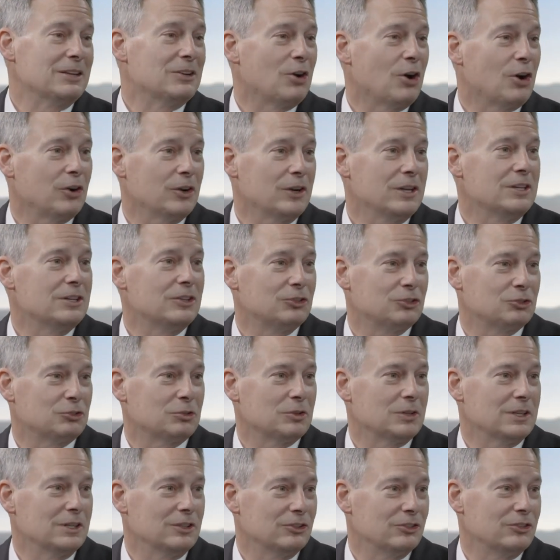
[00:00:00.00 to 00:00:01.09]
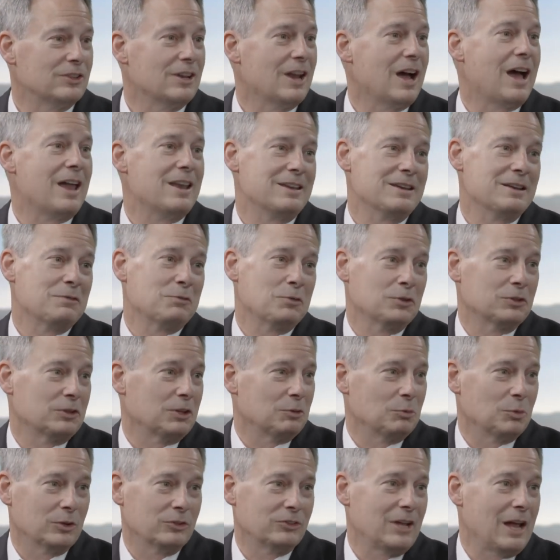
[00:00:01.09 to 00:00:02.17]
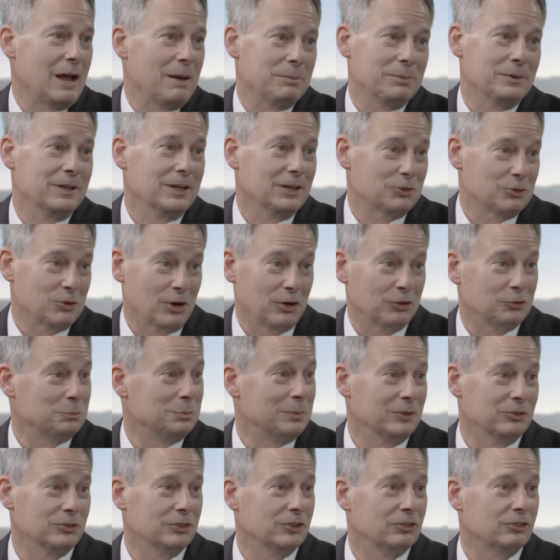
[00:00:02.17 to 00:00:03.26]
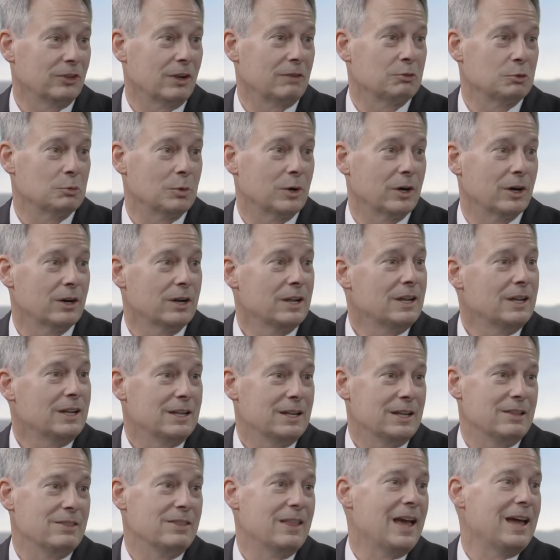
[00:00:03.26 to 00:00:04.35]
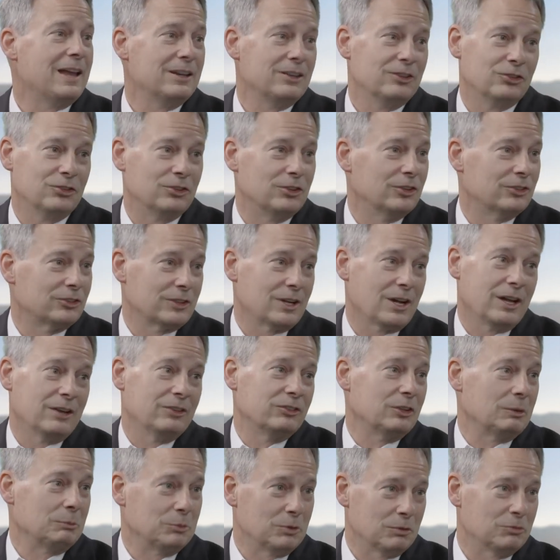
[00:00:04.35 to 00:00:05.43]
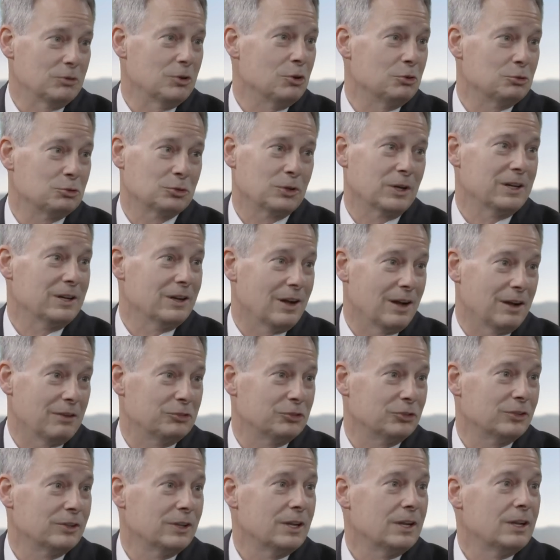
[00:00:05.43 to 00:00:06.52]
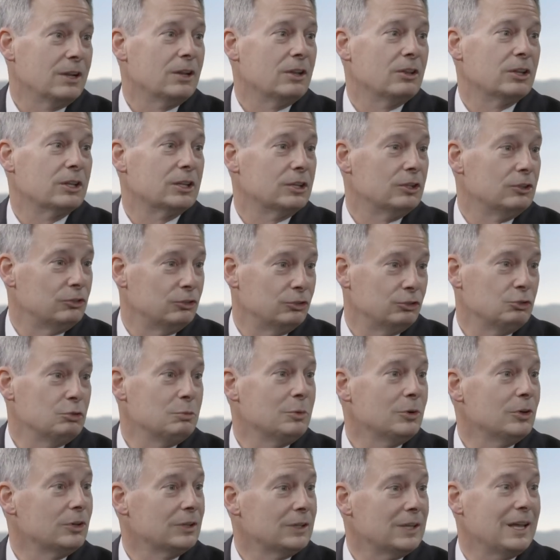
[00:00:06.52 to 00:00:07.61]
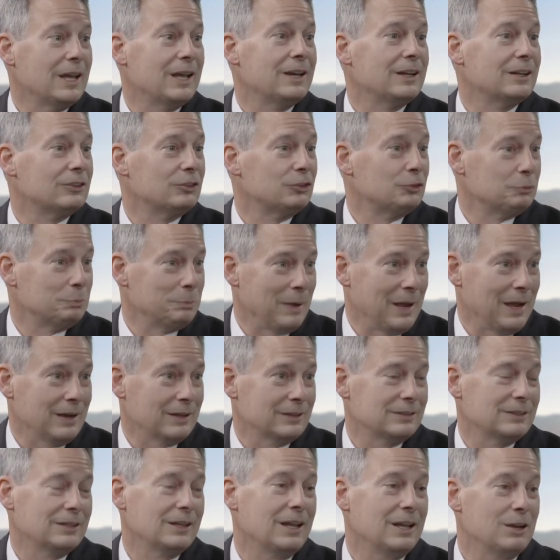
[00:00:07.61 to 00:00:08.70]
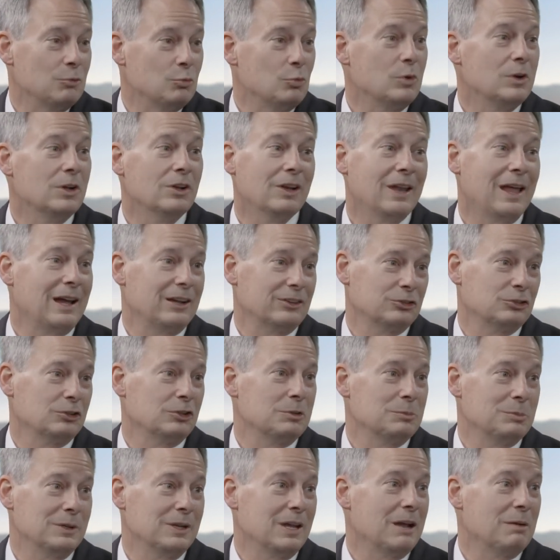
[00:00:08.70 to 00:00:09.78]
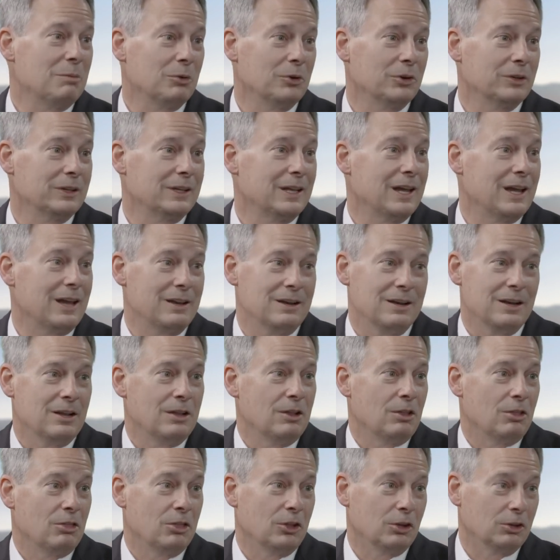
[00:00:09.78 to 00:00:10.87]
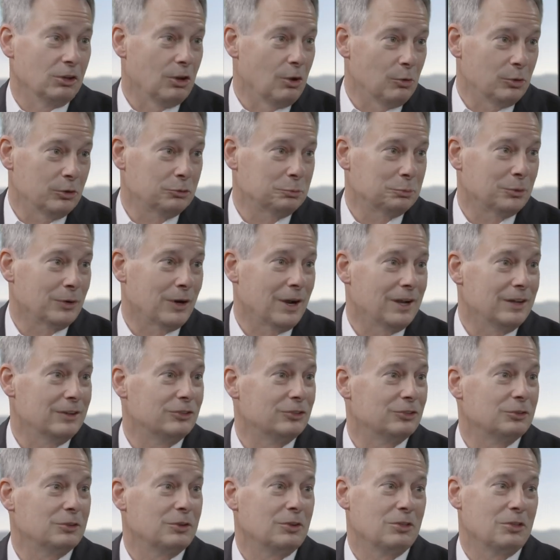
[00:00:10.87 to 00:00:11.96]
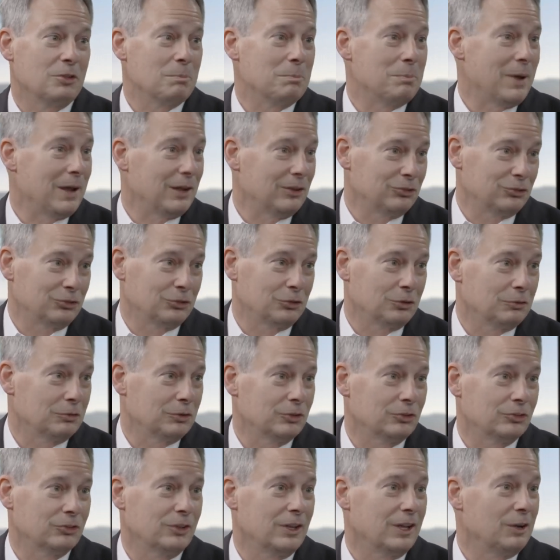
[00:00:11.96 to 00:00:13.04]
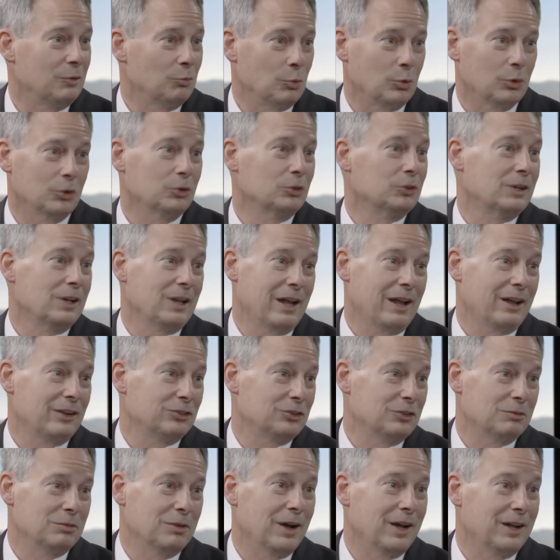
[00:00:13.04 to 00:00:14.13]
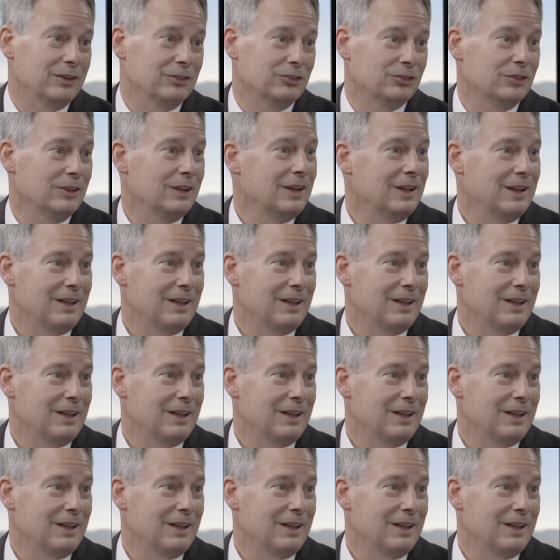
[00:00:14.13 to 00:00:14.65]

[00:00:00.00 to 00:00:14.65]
in our industry is not different than what's happening across business everywhere, and that is this concept of no trade-offs. The consumer can expect and will actually be able to get the lowest price, the best service, and world-class advice.